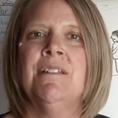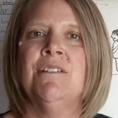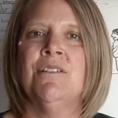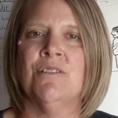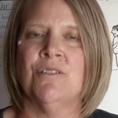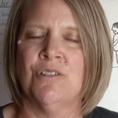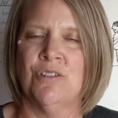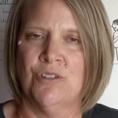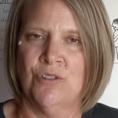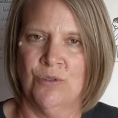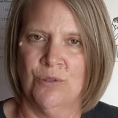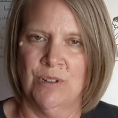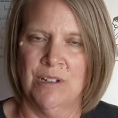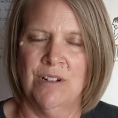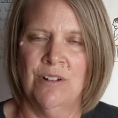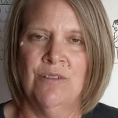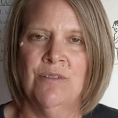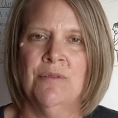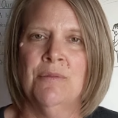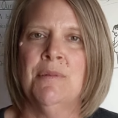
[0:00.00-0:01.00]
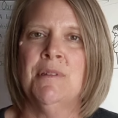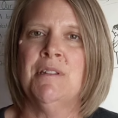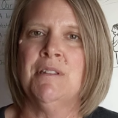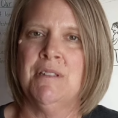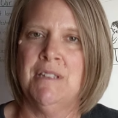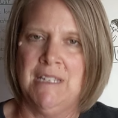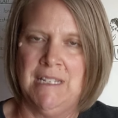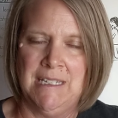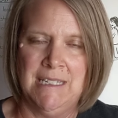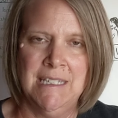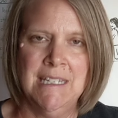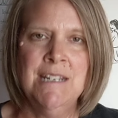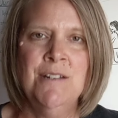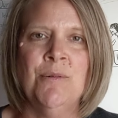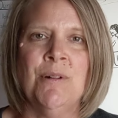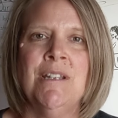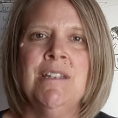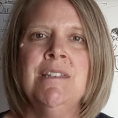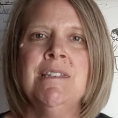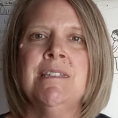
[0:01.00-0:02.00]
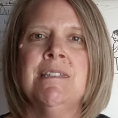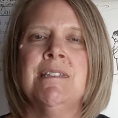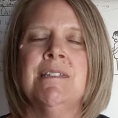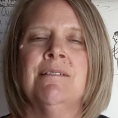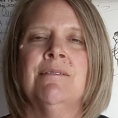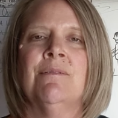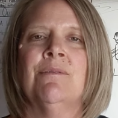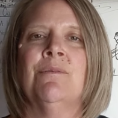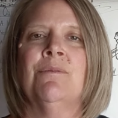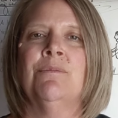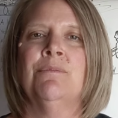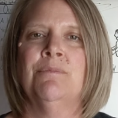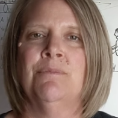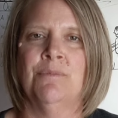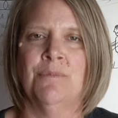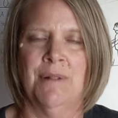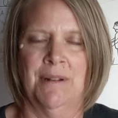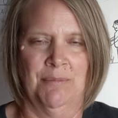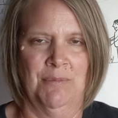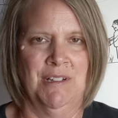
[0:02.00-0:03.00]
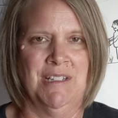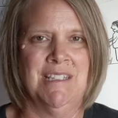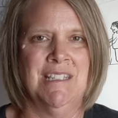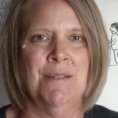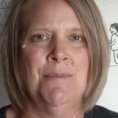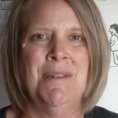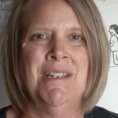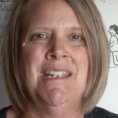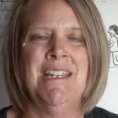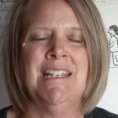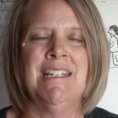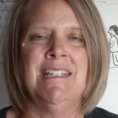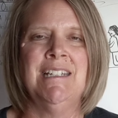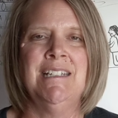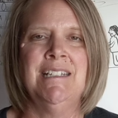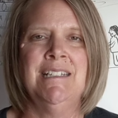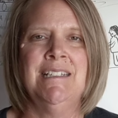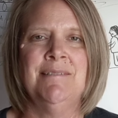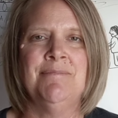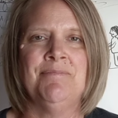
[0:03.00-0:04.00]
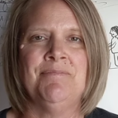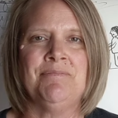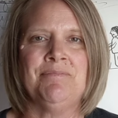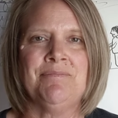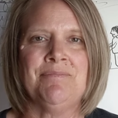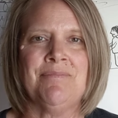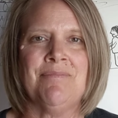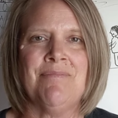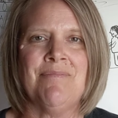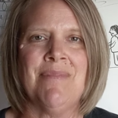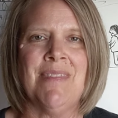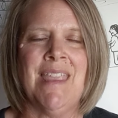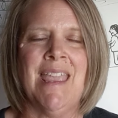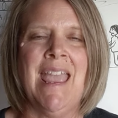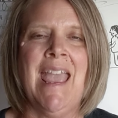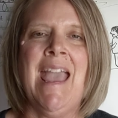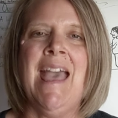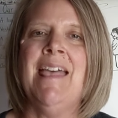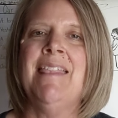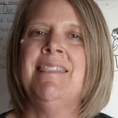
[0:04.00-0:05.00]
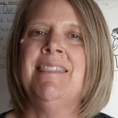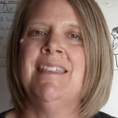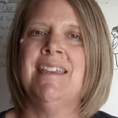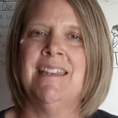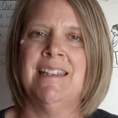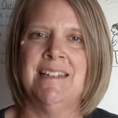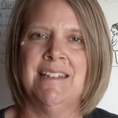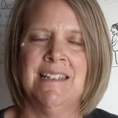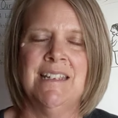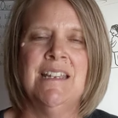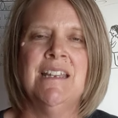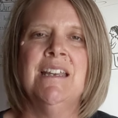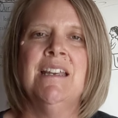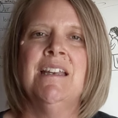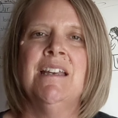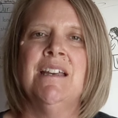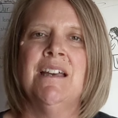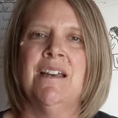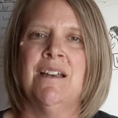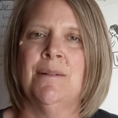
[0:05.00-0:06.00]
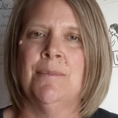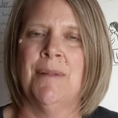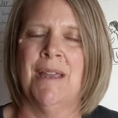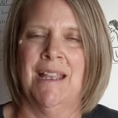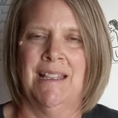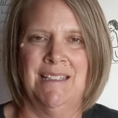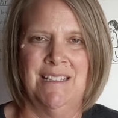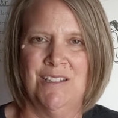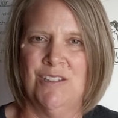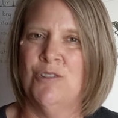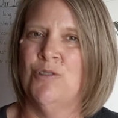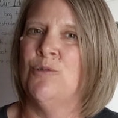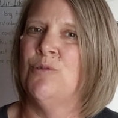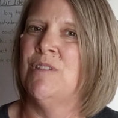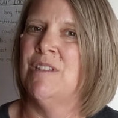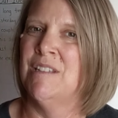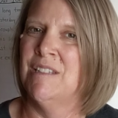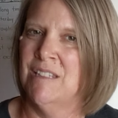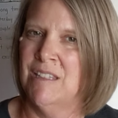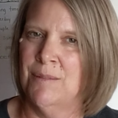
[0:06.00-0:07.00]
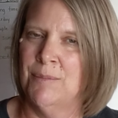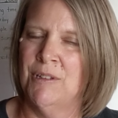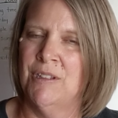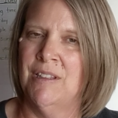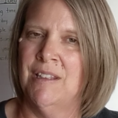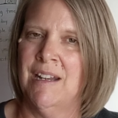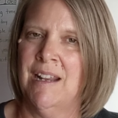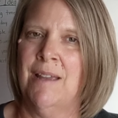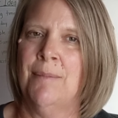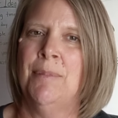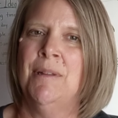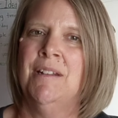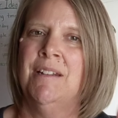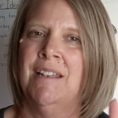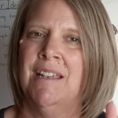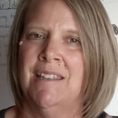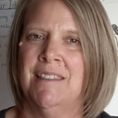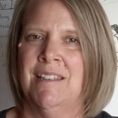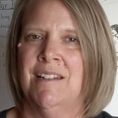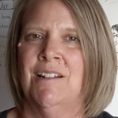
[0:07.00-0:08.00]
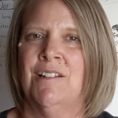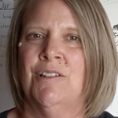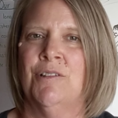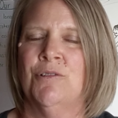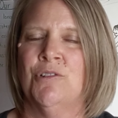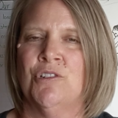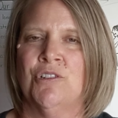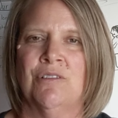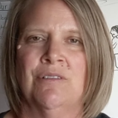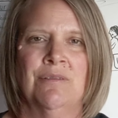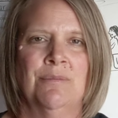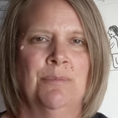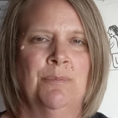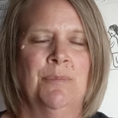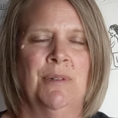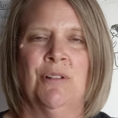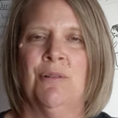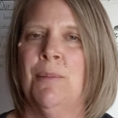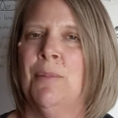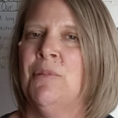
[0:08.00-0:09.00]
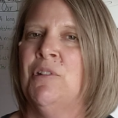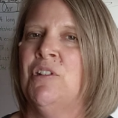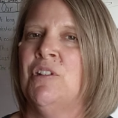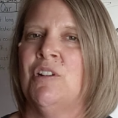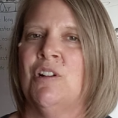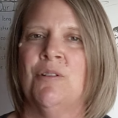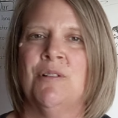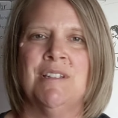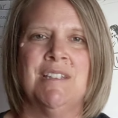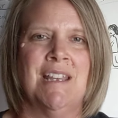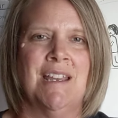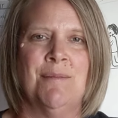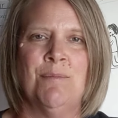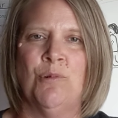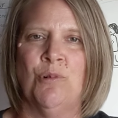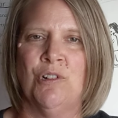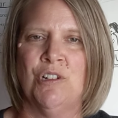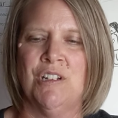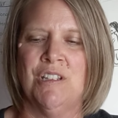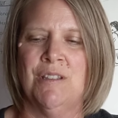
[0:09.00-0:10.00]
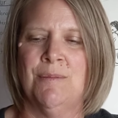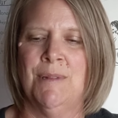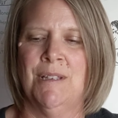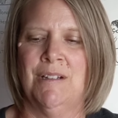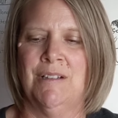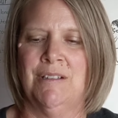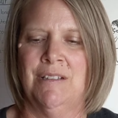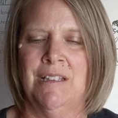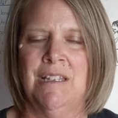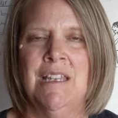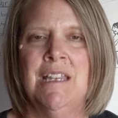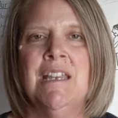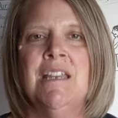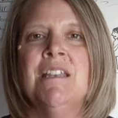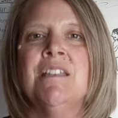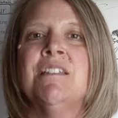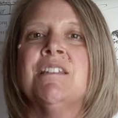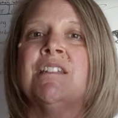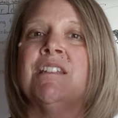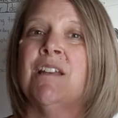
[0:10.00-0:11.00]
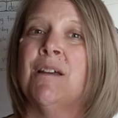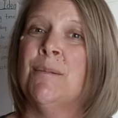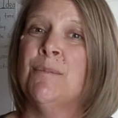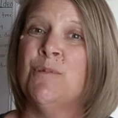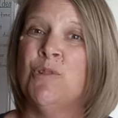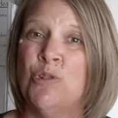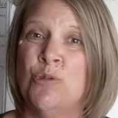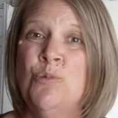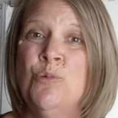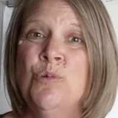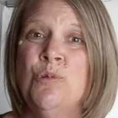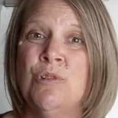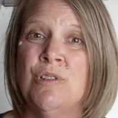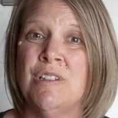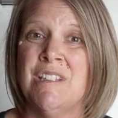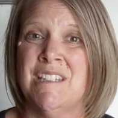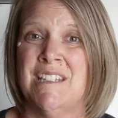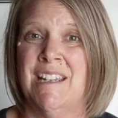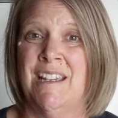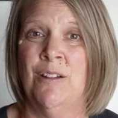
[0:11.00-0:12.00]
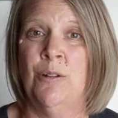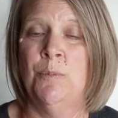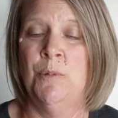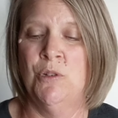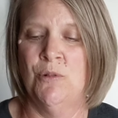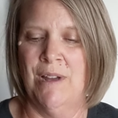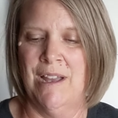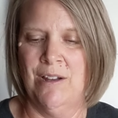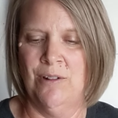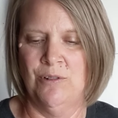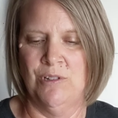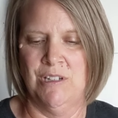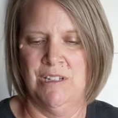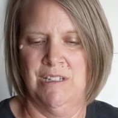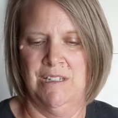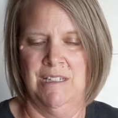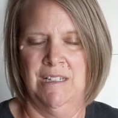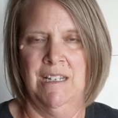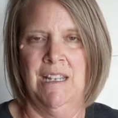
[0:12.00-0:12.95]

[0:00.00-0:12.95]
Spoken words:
Your story in sequence. What's the beginning? And then at least 2 things in the middle that happen, and then a closure. But remember, you can always add more to the middle. Some tools to help you out.